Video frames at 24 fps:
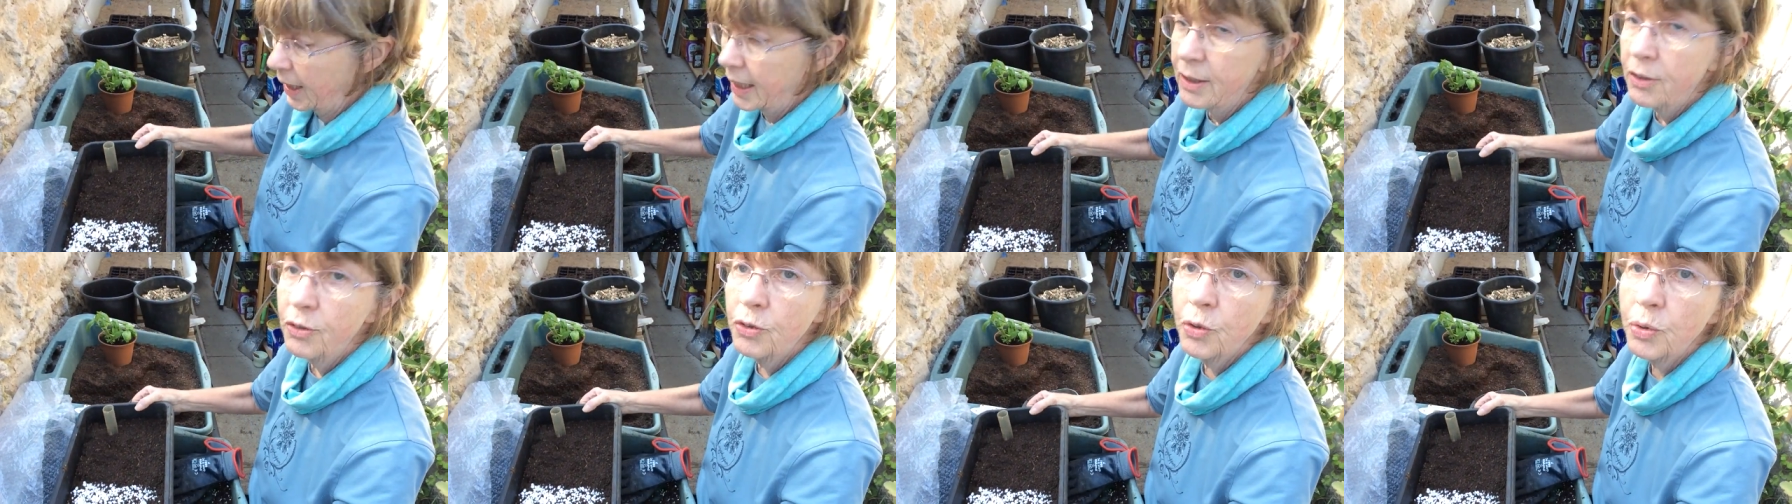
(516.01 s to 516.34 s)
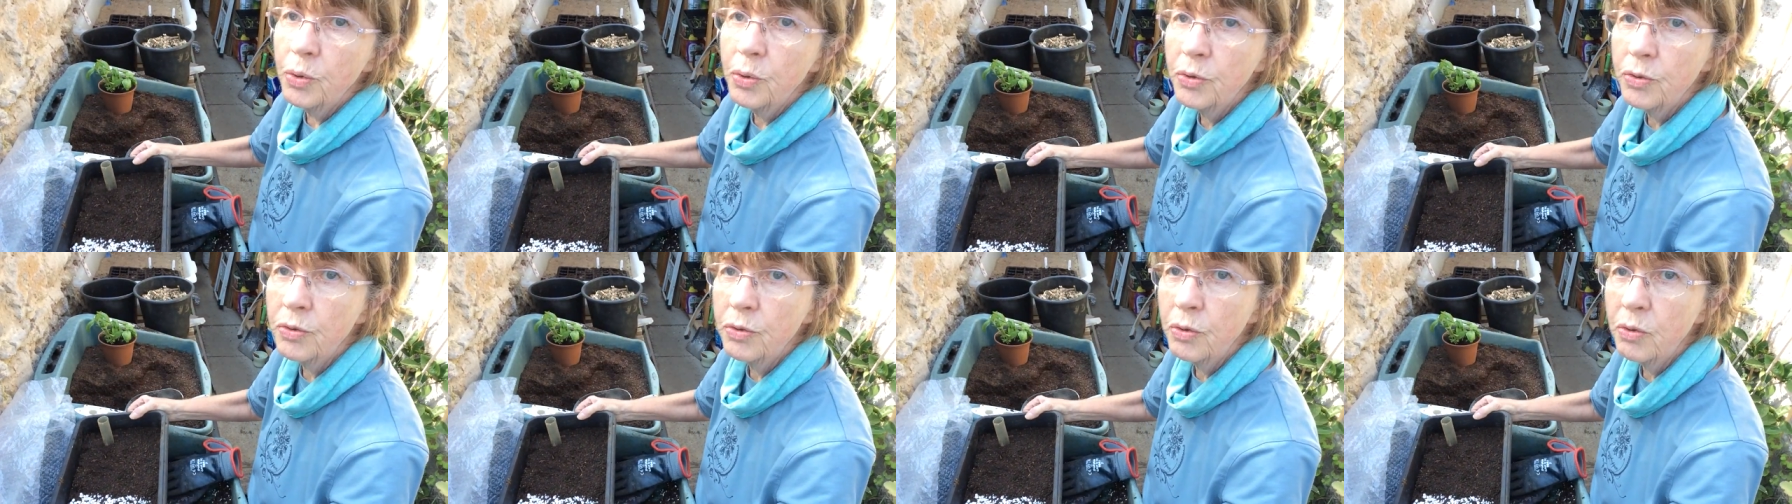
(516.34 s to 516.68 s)

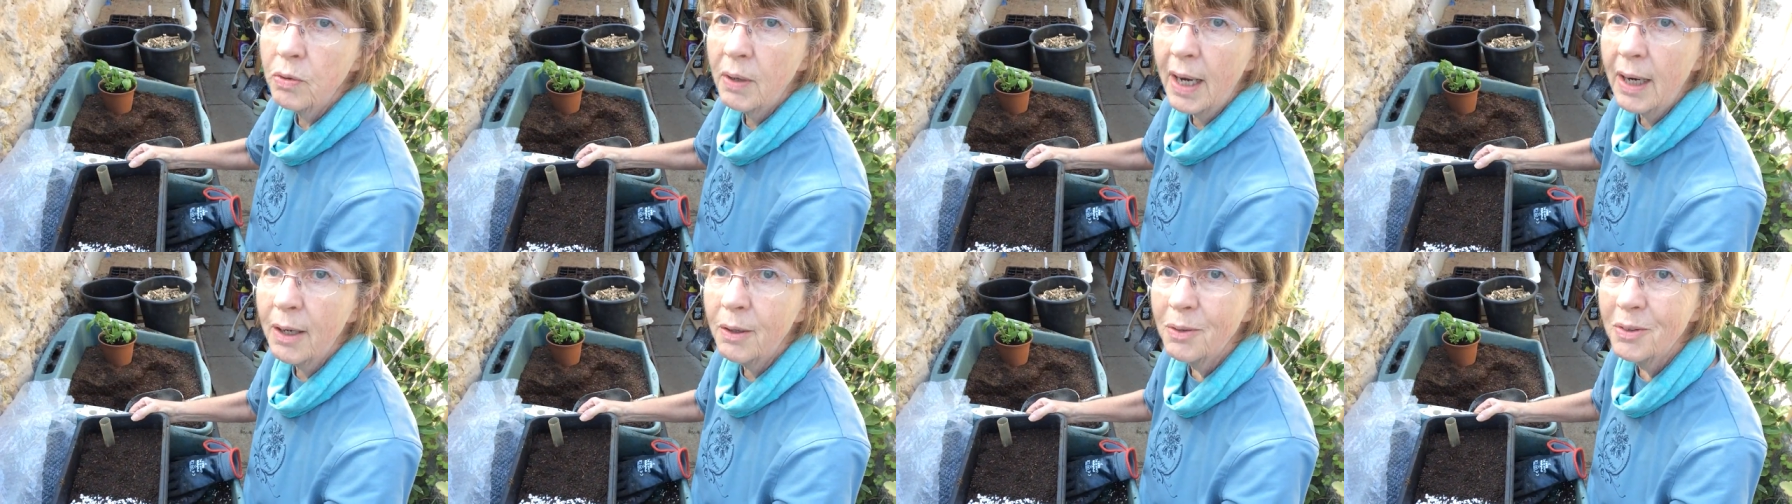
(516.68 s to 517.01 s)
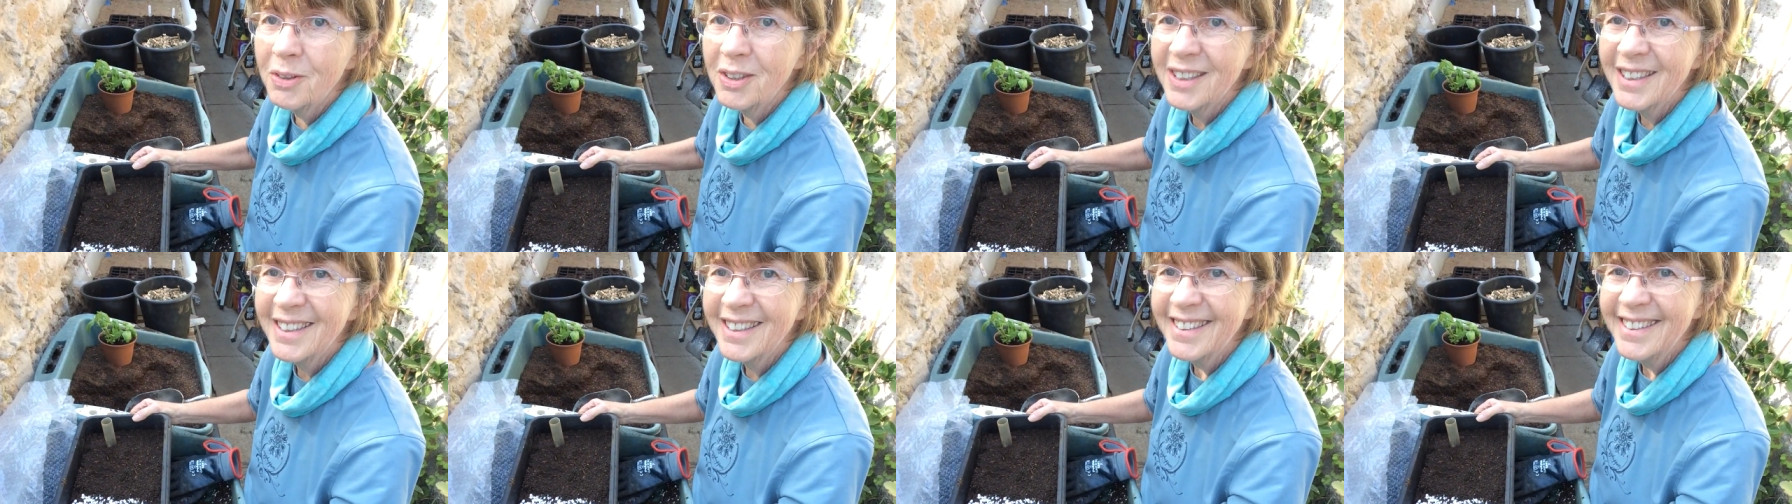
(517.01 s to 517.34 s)
indoors or
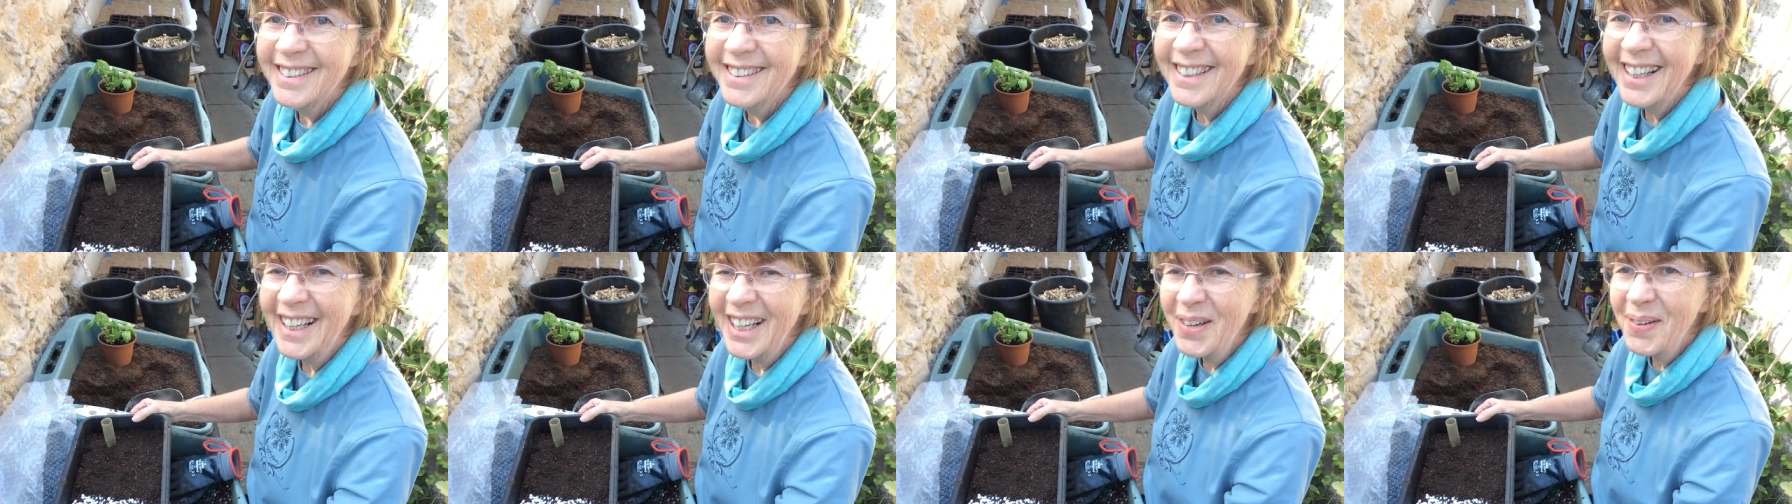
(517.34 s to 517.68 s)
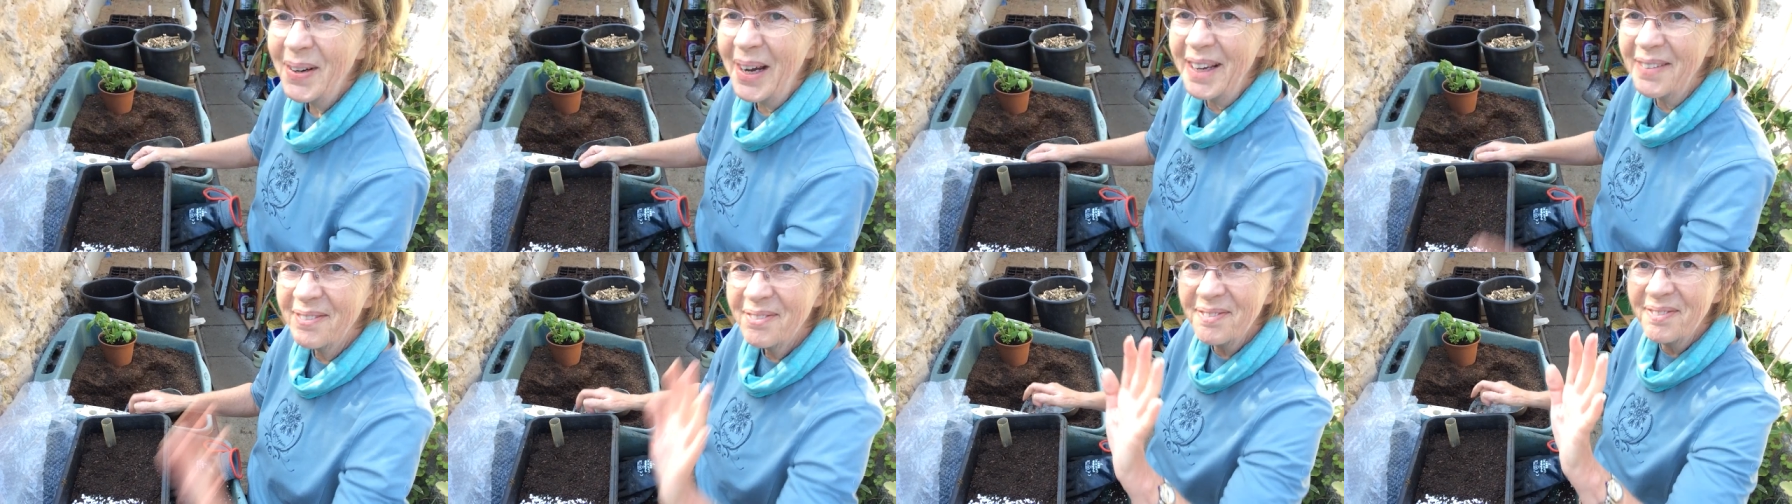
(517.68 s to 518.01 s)
out.
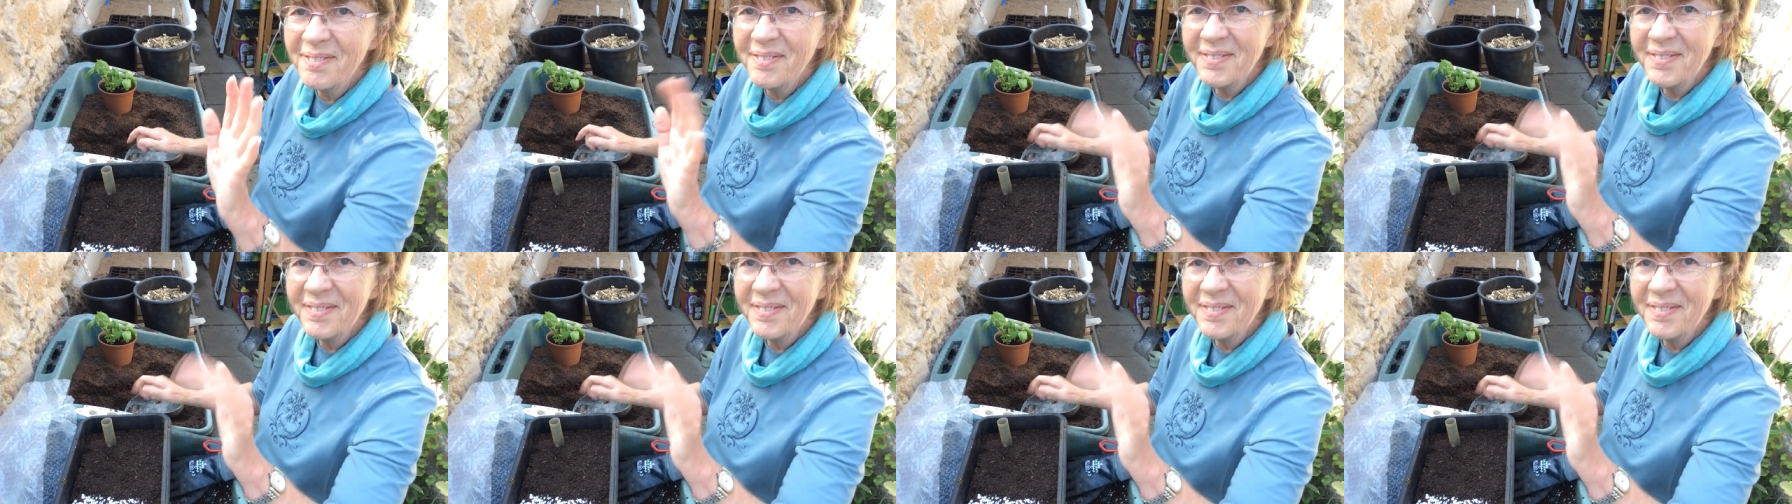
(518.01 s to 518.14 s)
Anyway,